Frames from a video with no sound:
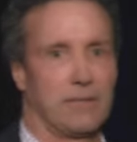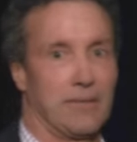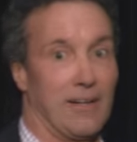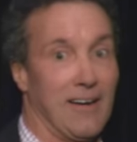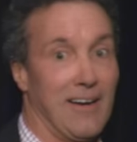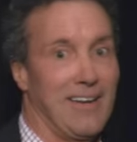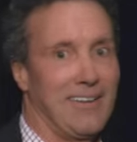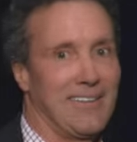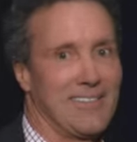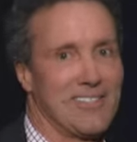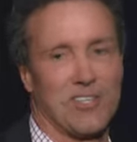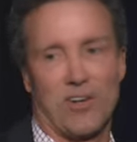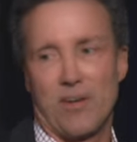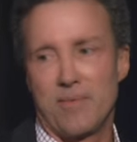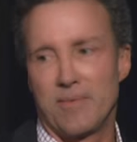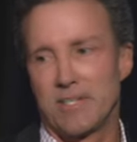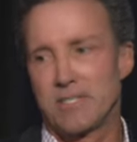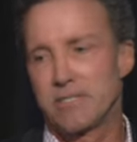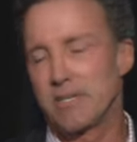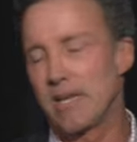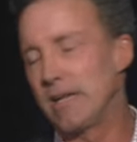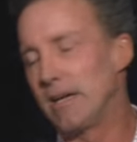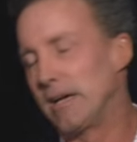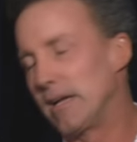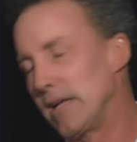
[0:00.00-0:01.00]
right? So I'm
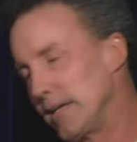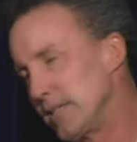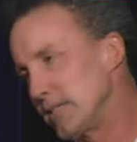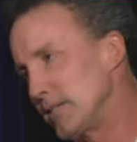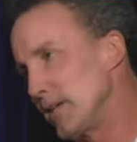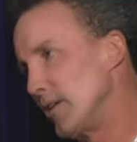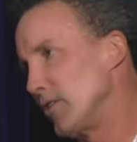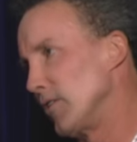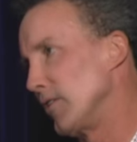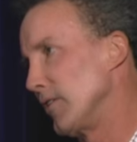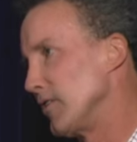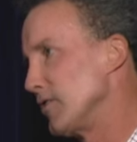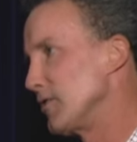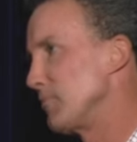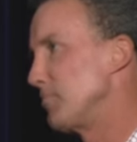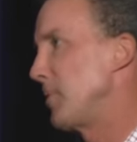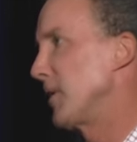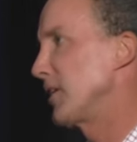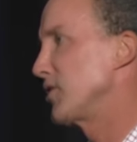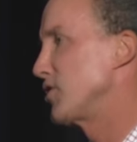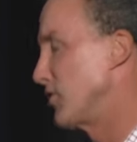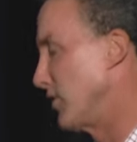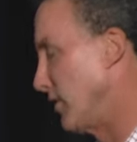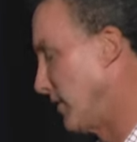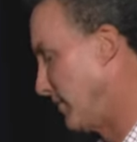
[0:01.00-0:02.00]
excited. I sent her this
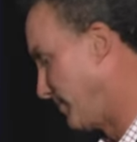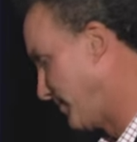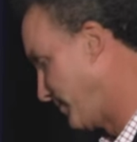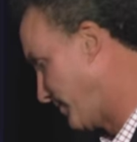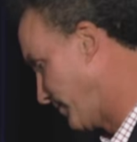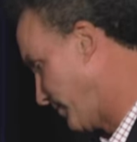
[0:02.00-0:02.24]
picture.